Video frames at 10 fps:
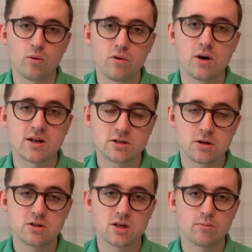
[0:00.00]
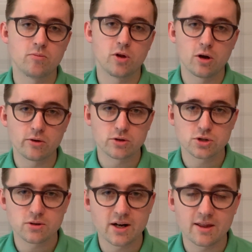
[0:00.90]
really suit him, the long
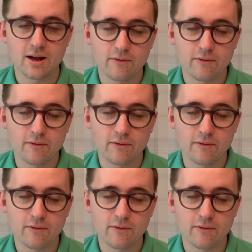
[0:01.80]
straight there.